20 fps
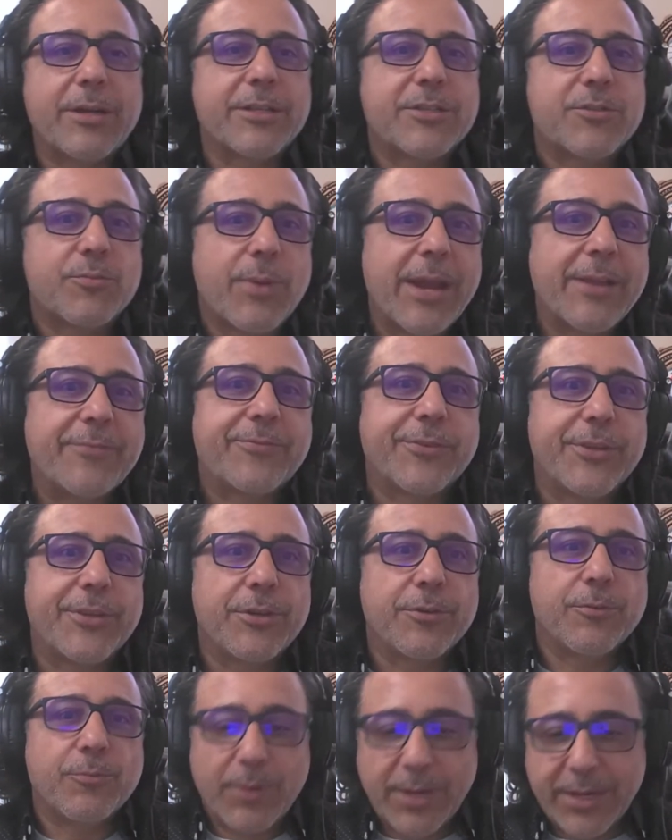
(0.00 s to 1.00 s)
right for
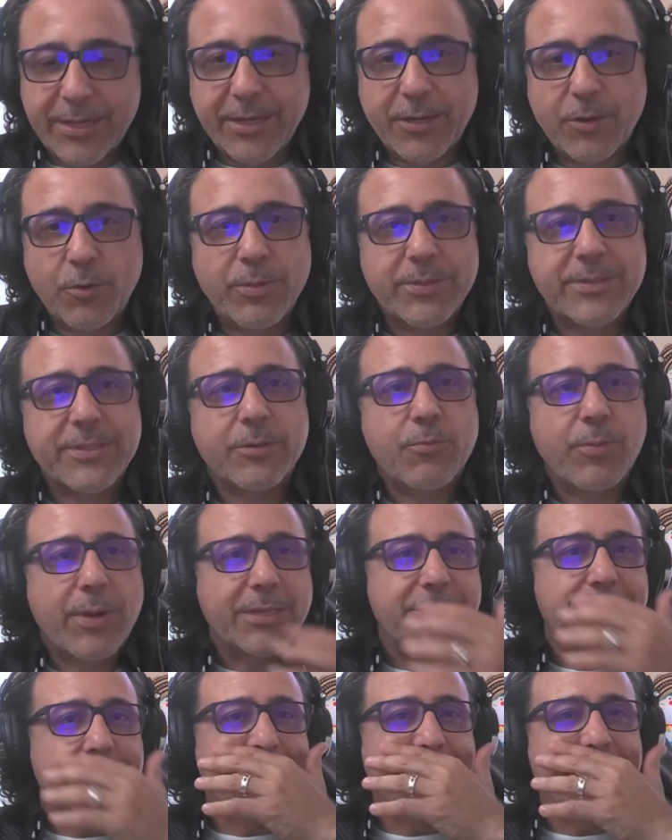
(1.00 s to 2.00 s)
you? What's the
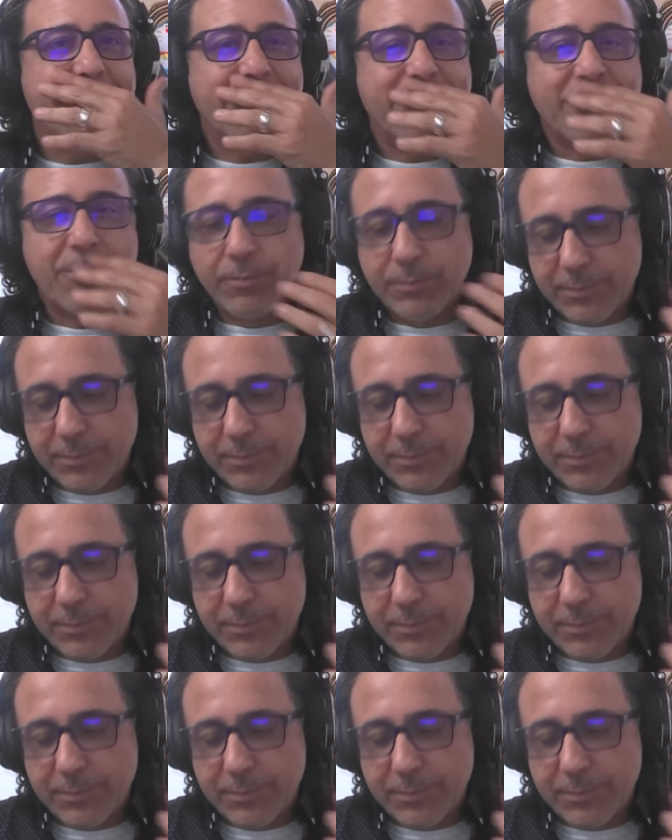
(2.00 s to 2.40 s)
question here?